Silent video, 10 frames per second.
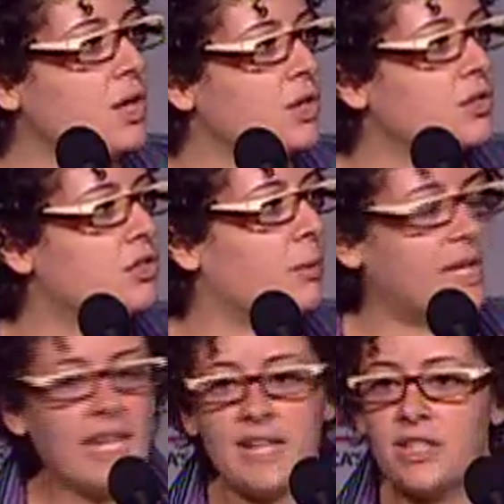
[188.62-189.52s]
So we
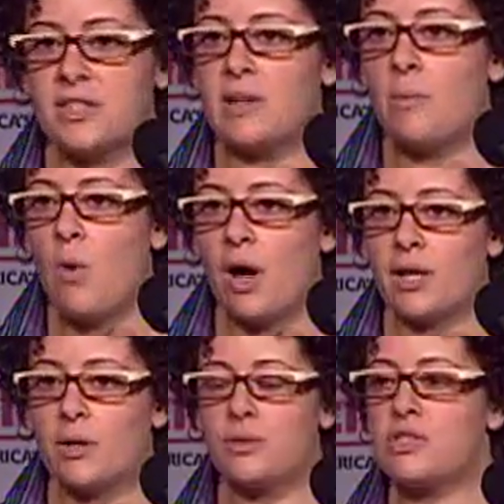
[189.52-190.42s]
elected someone
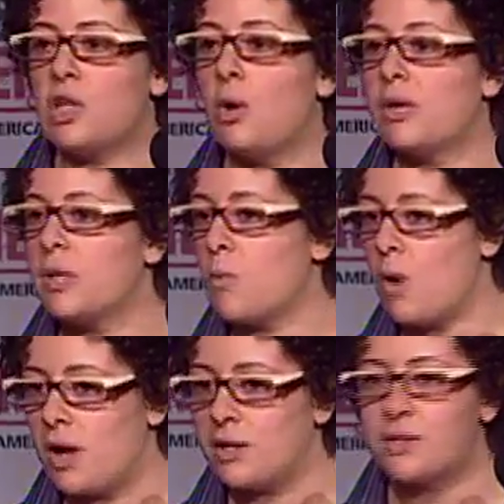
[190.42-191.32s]
whose slogan
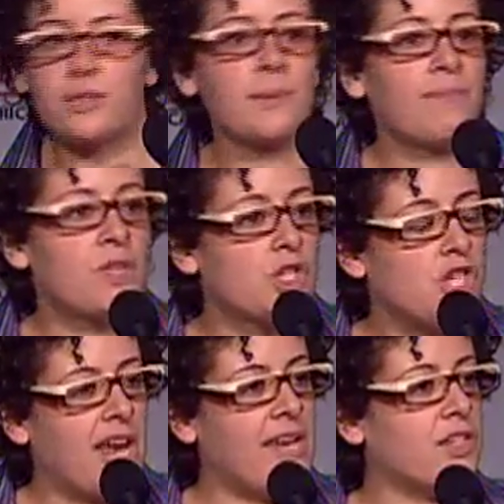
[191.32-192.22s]
was,
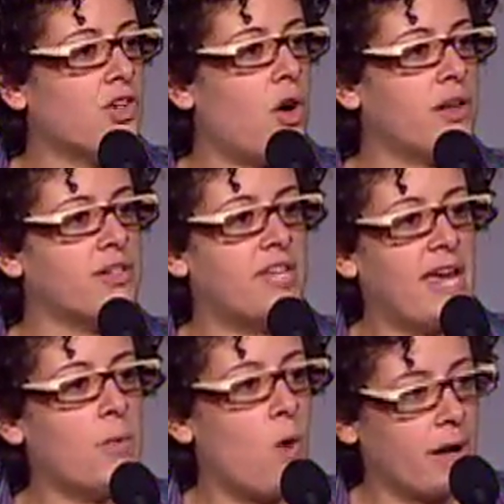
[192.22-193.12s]
"Change on
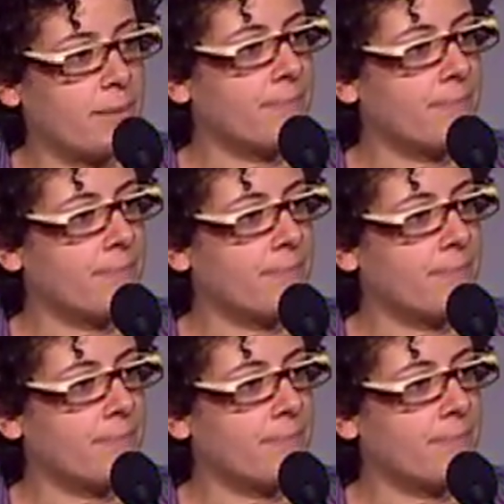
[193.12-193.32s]
day one."